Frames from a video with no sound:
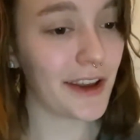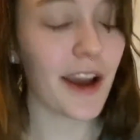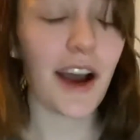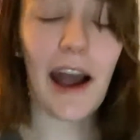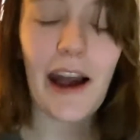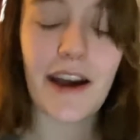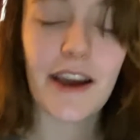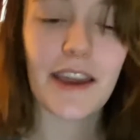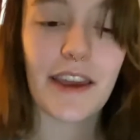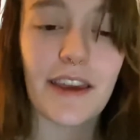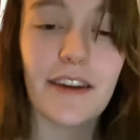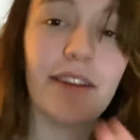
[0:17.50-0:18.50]

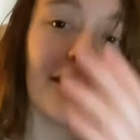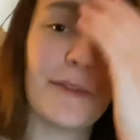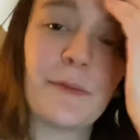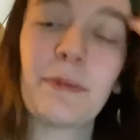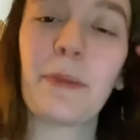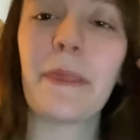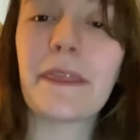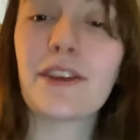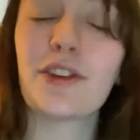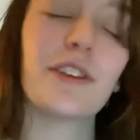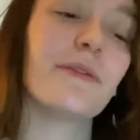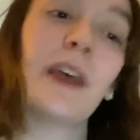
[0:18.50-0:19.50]
I
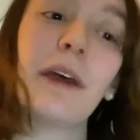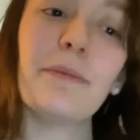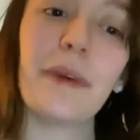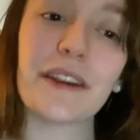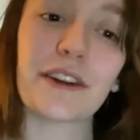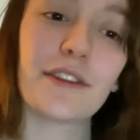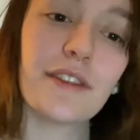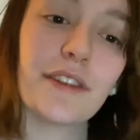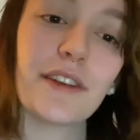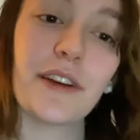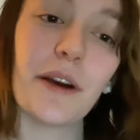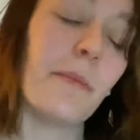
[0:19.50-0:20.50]
could have done better,
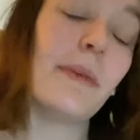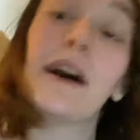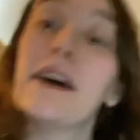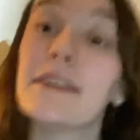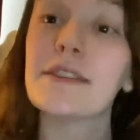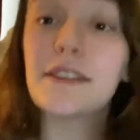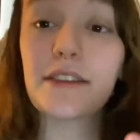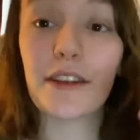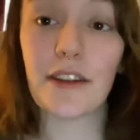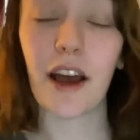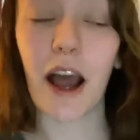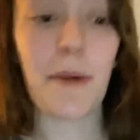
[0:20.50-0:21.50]
but
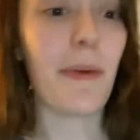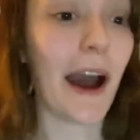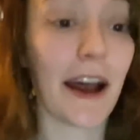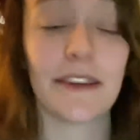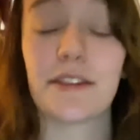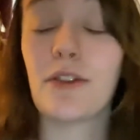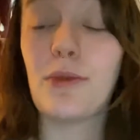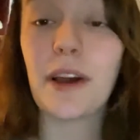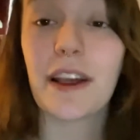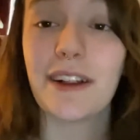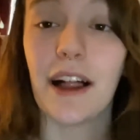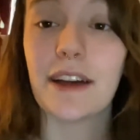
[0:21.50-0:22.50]
I passed all my
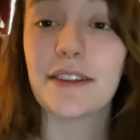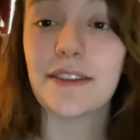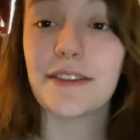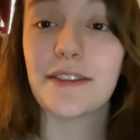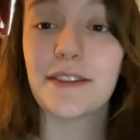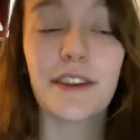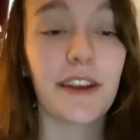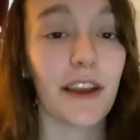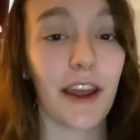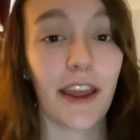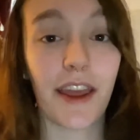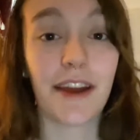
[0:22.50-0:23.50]
classes,
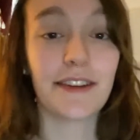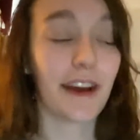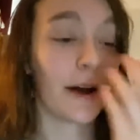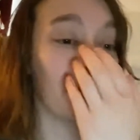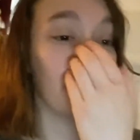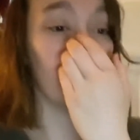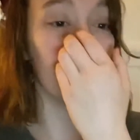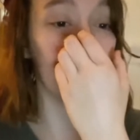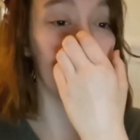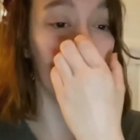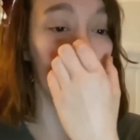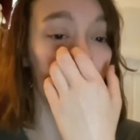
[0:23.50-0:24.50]
and I'm
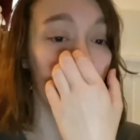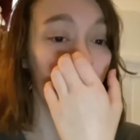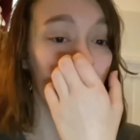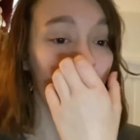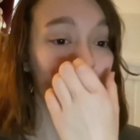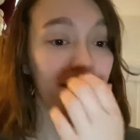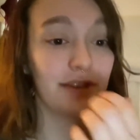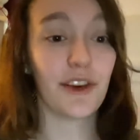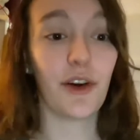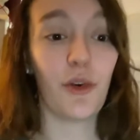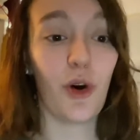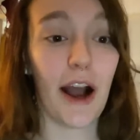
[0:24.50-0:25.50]
moving on,
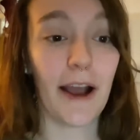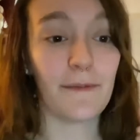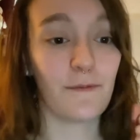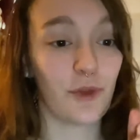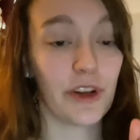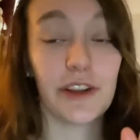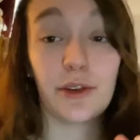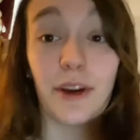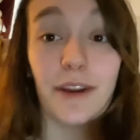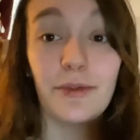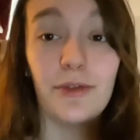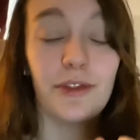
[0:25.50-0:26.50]
so I'm really
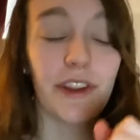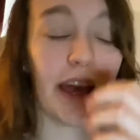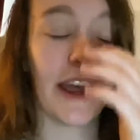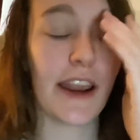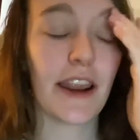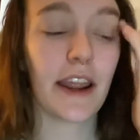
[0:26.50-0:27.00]
grateful for that.